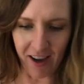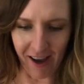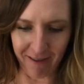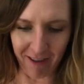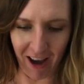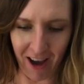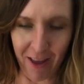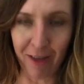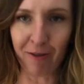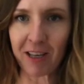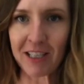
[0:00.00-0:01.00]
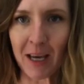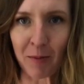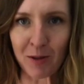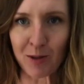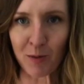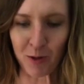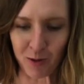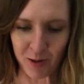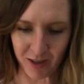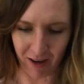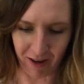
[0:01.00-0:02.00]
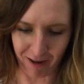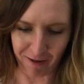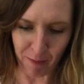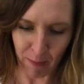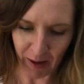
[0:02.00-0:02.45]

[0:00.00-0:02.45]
I've got 3 tablespoons of